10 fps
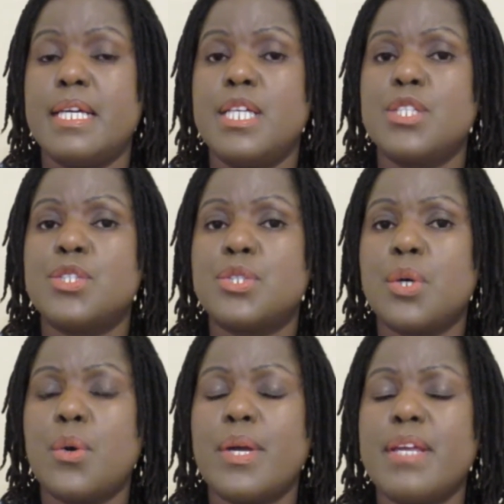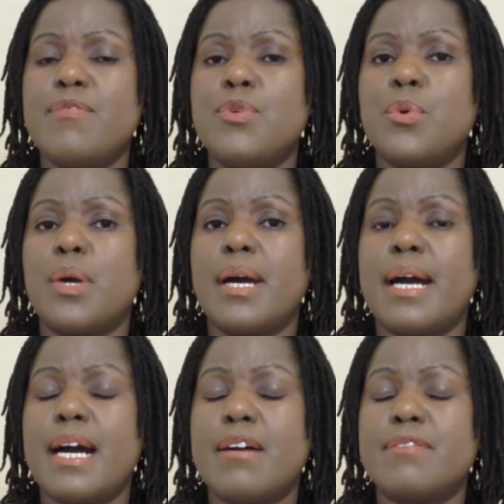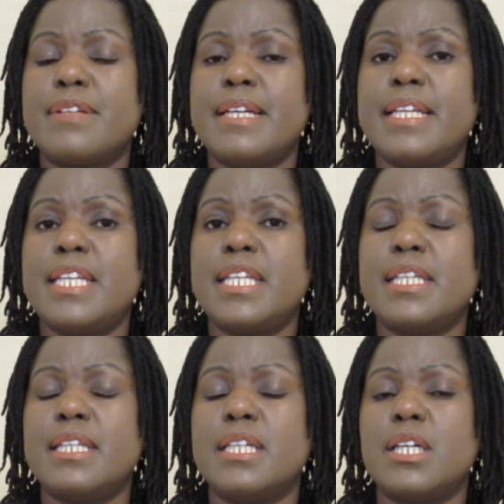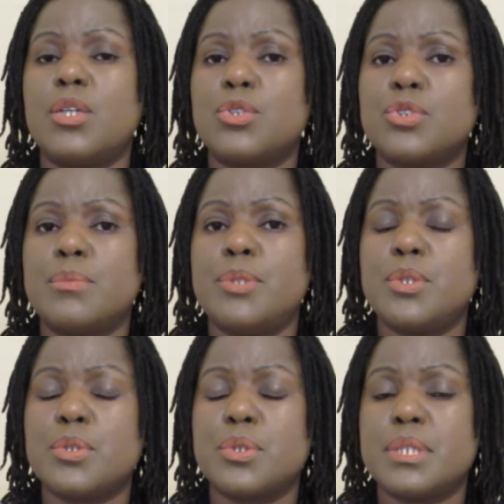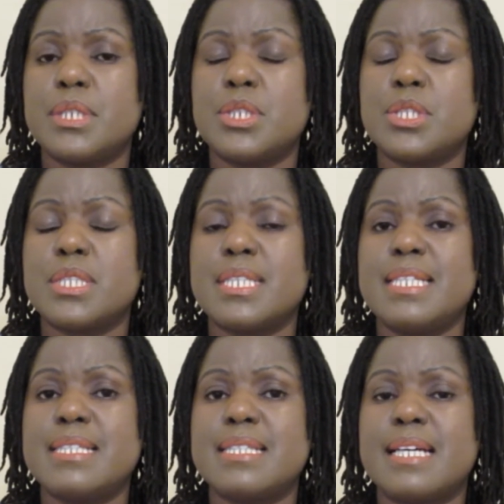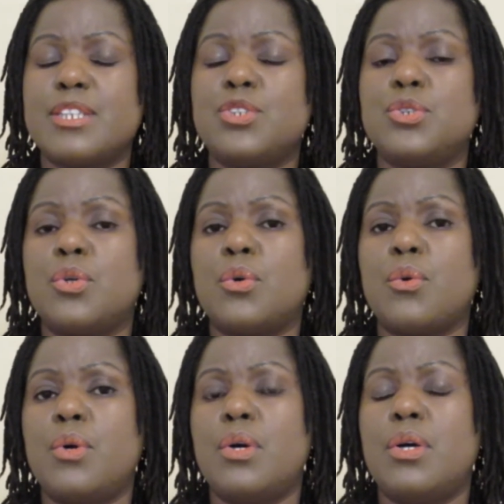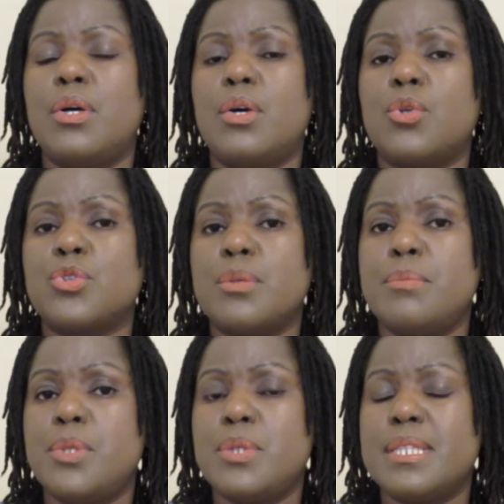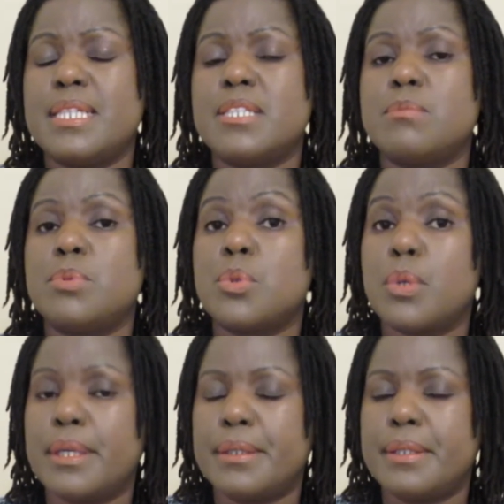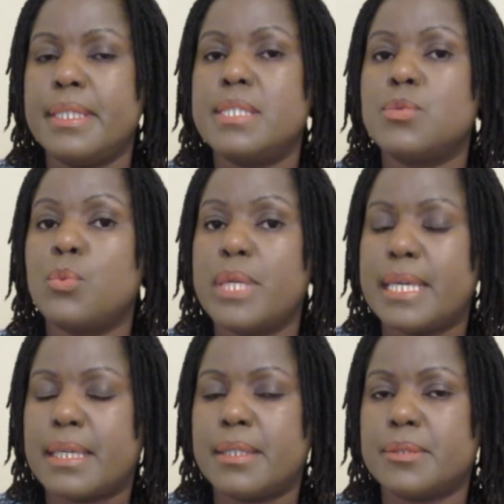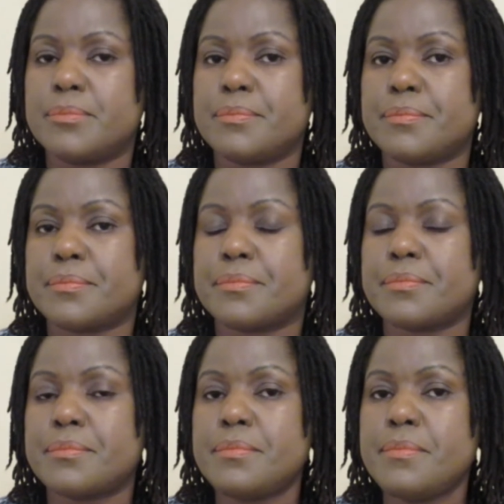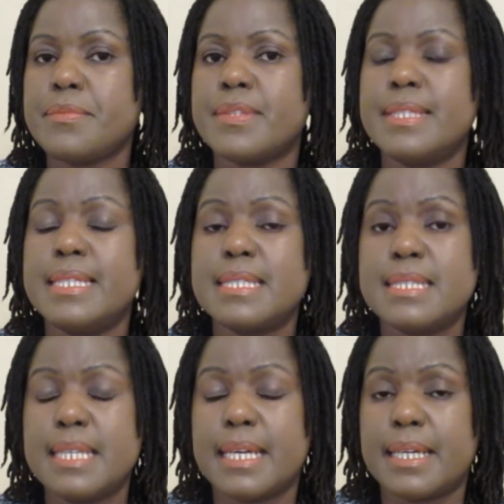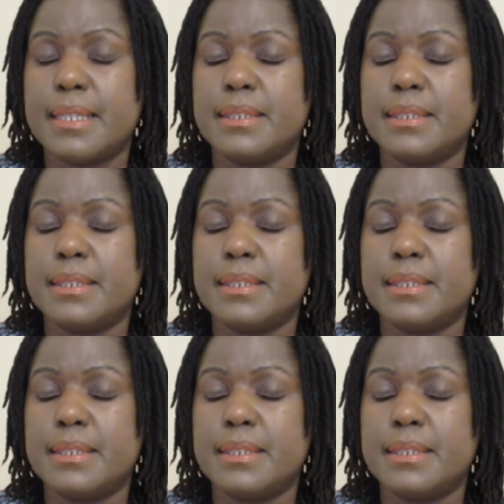So if you have any autoimmune conditions, it's that your autoimmunity is broken, it's weak, it's sick.